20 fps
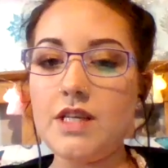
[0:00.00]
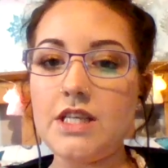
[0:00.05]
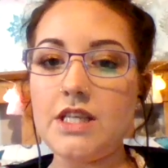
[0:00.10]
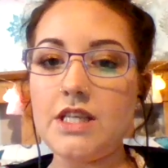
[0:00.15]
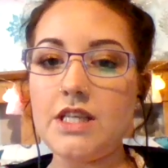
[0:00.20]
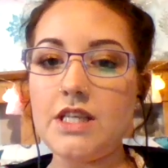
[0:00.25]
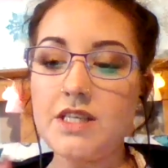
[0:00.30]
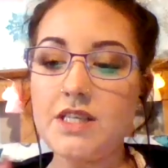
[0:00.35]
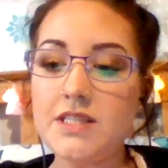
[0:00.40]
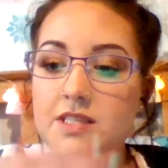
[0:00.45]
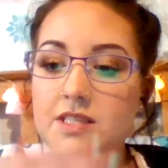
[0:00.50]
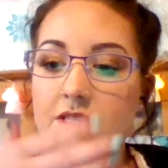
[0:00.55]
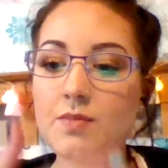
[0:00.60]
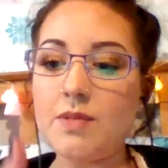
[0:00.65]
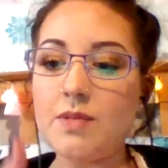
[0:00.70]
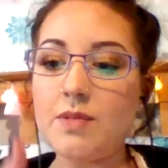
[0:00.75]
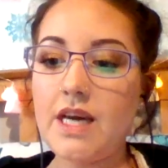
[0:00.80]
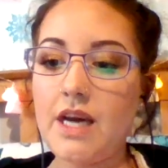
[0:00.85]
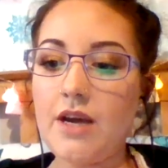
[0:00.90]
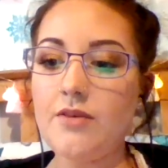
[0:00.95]
you
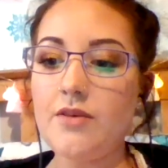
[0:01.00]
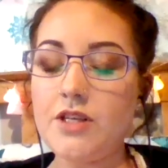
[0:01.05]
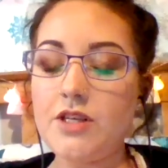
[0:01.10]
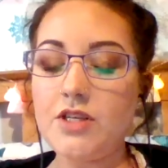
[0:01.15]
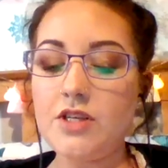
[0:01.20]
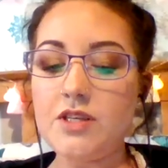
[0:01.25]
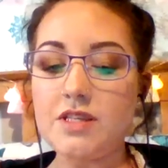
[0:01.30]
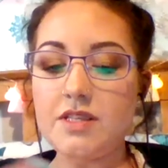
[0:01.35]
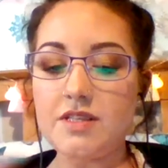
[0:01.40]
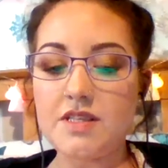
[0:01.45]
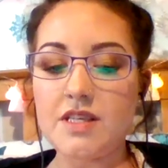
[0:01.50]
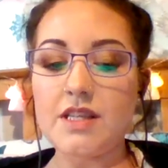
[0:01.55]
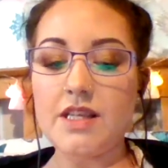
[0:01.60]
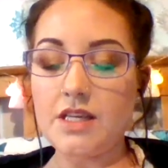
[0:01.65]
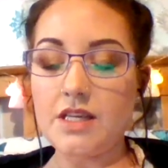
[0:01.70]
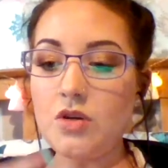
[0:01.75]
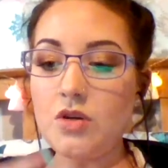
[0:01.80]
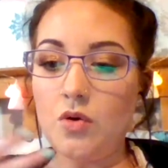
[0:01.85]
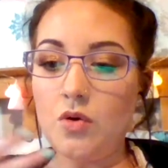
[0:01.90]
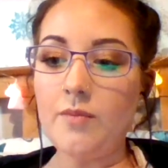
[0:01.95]
need to speak out and you
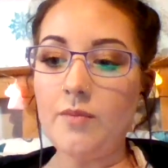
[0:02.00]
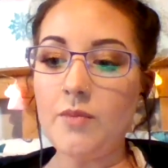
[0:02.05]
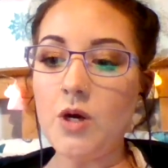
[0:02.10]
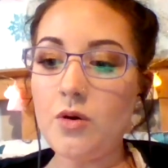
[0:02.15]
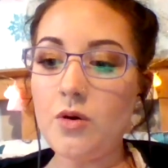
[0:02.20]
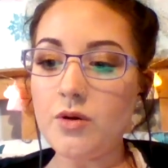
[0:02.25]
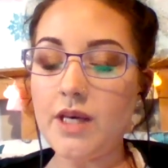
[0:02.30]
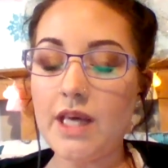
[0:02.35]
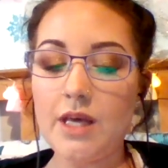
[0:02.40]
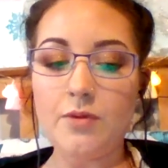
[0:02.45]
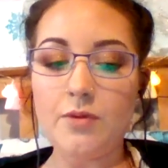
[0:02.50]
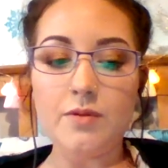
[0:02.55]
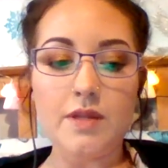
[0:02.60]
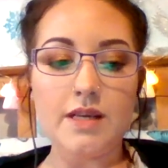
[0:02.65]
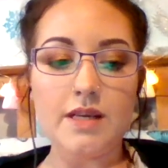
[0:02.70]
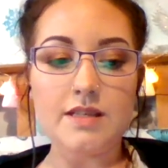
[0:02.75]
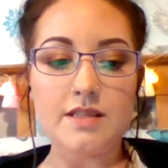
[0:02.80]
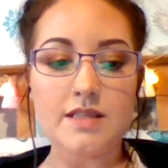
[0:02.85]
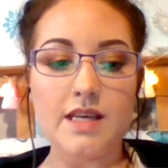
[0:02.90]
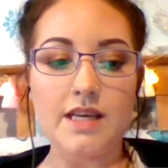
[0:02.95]
need to say, like, no, I'm not
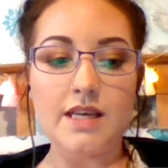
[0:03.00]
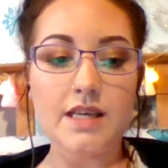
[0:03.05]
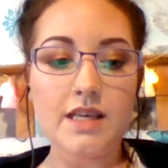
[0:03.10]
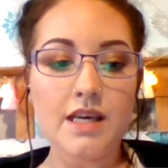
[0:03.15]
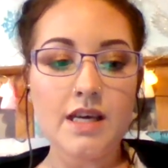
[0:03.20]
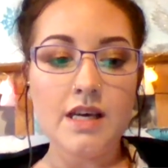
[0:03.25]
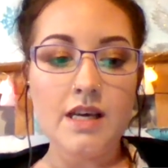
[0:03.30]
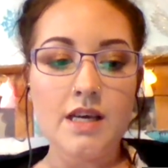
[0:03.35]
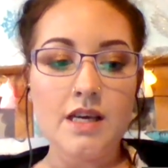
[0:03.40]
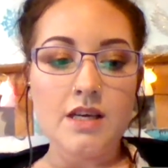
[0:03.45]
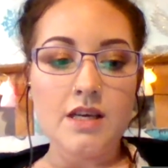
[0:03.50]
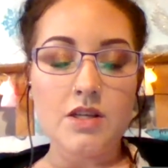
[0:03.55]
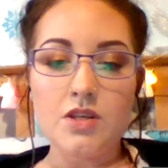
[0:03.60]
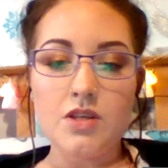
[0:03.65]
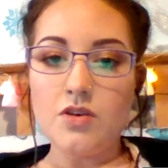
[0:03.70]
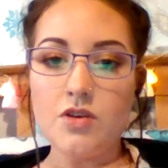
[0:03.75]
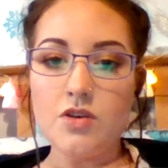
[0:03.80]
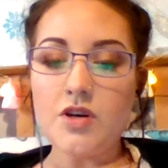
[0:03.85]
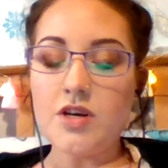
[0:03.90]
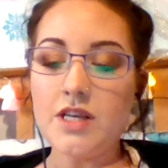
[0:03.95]
okay with this. Like,
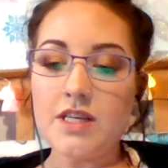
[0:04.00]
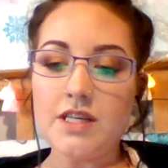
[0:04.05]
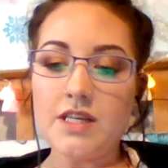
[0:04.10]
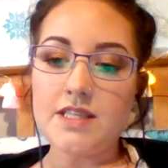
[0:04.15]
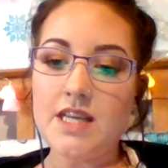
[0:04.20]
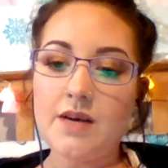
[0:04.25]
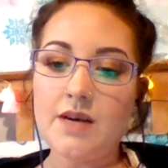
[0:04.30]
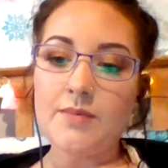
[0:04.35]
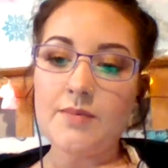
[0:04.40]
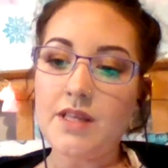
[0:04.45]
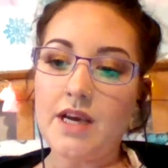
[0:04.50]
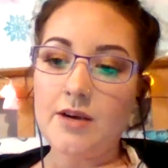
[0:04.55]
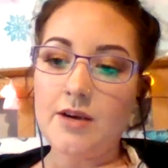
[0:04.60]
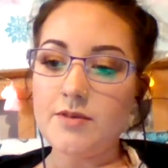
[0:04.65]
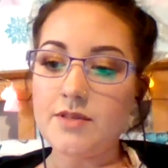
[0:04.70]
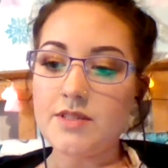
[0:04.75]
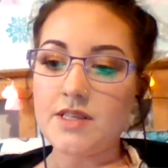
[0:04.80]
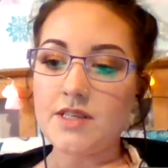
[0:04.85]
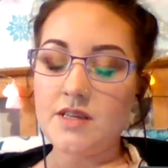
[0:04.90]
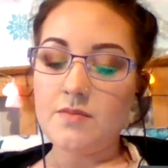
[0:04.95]
you're not going to
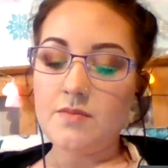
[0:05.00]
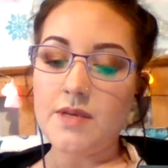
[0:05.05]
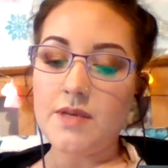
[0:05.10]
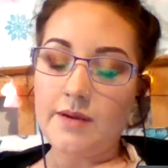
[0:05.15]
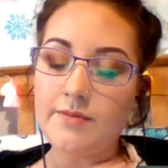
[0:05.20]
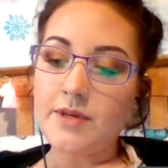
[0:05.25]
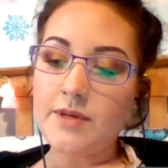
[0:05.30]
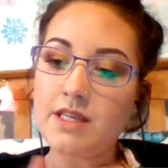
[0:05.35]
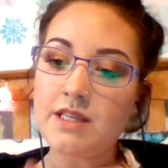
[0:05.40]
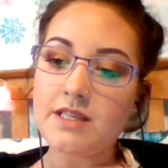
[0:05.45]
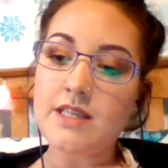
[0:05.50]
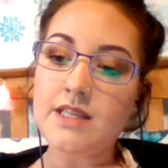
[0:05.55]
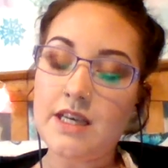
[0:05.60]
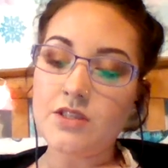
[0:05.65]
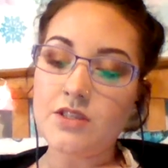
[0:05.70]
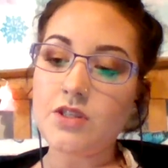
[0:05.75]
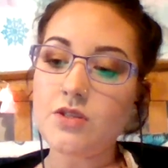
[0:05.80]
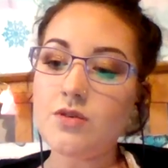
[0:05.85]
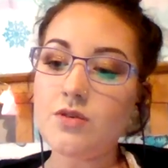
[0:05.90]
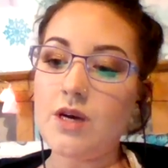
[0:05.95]
tell me how it's going to be.
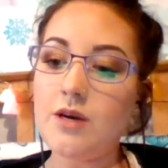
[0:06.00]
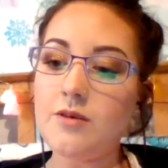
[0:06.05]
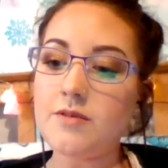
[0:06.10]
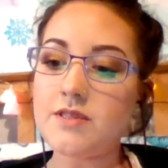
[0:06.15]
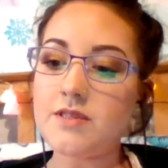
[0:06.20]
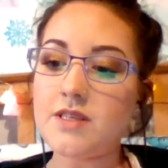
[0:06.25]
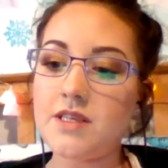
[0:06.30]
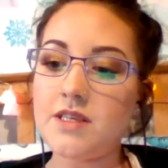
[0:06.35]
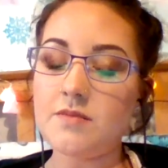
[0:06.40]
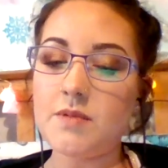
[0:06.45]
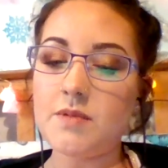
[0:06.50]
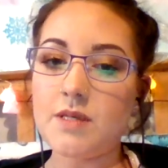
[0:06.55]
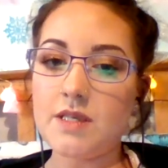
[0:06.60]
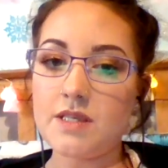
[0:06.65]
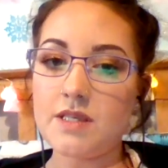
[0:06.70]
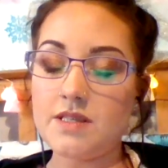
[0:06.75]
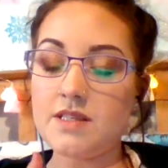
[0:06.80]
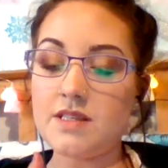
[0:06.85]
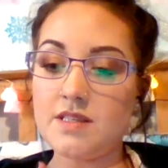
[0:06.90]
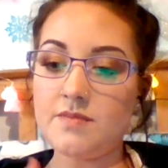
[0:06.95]
I'm going to tell you how it's
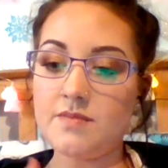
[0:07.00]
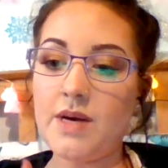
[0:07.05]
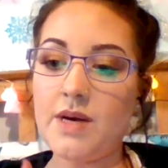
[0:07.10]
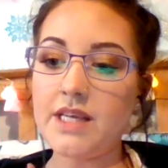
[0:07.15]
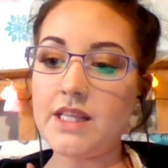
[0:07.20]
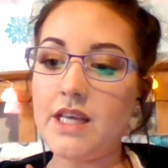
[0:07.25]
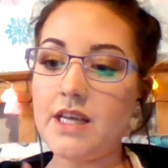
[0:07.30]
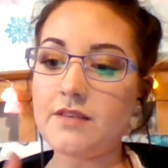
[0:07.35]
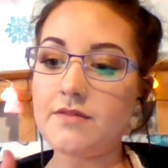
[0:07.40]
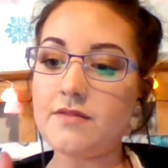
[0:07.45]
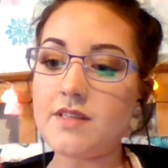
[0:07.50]
going to be, because this is